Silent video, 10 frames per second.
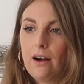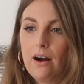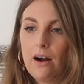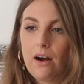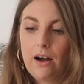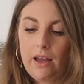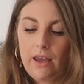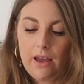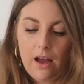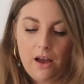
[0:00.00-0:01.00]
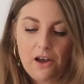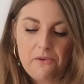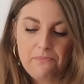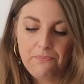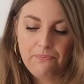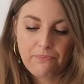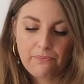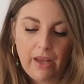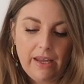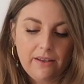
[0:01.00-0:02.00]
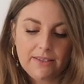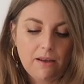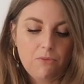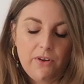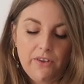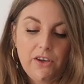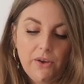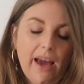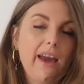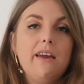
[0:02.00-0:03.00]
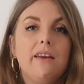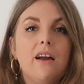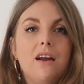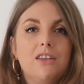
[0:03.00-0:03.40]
I in the summer in the UK